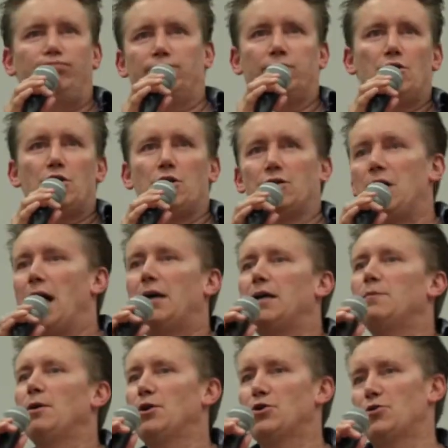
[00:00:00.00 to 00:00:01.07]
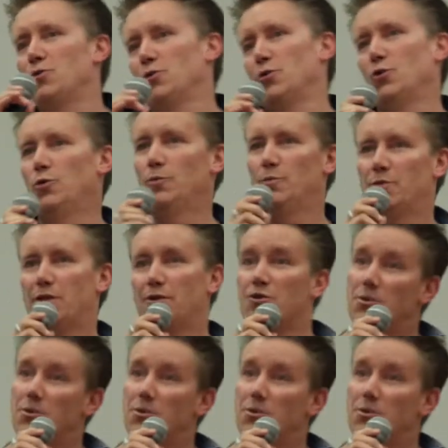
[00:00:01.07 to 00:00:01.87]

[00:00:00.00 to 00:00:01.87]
shiitake mushrooms, and